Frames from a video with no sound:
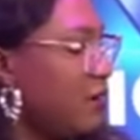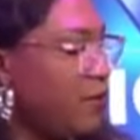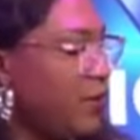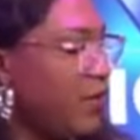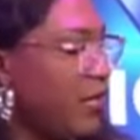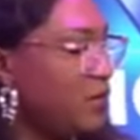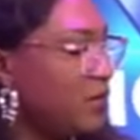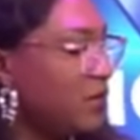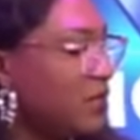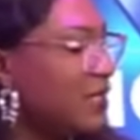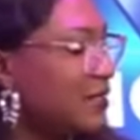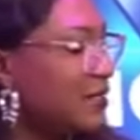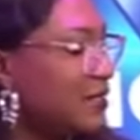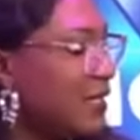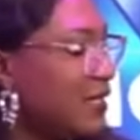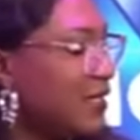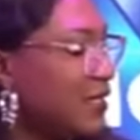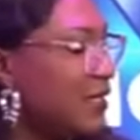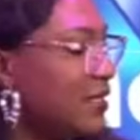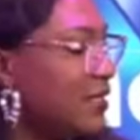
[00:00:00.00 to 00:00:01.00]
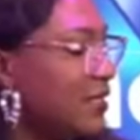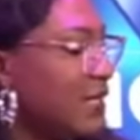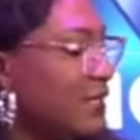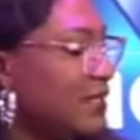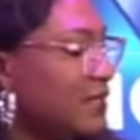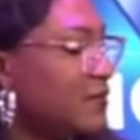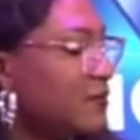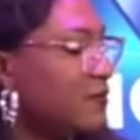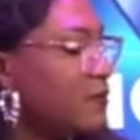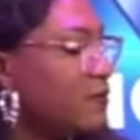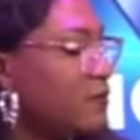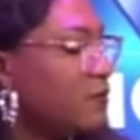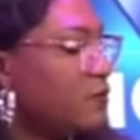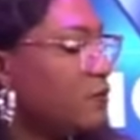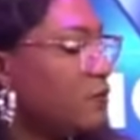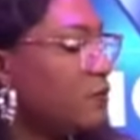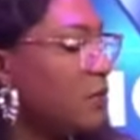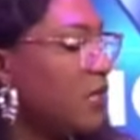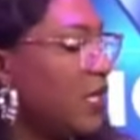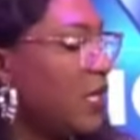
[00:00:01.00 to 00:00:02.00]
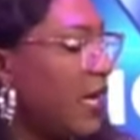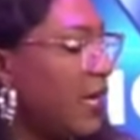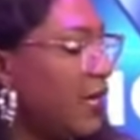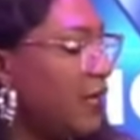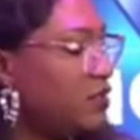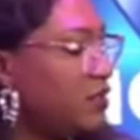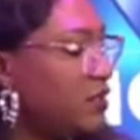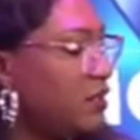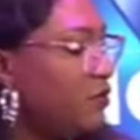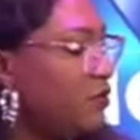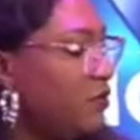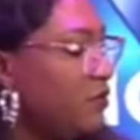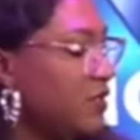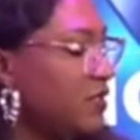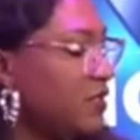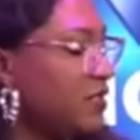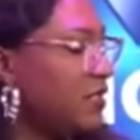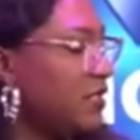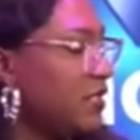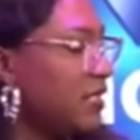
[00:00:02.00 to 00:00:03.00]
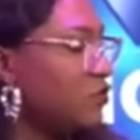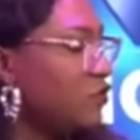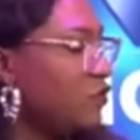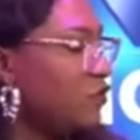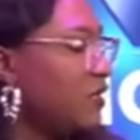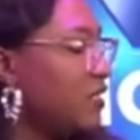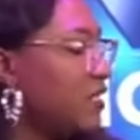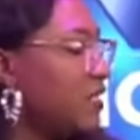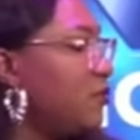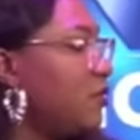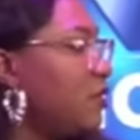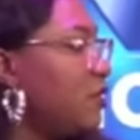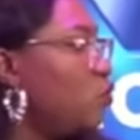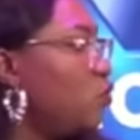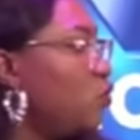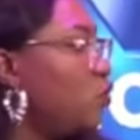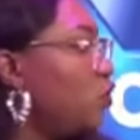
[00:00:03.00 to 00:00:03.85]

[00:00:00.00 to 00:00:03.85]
will be an understanding that the River State House of Assembly will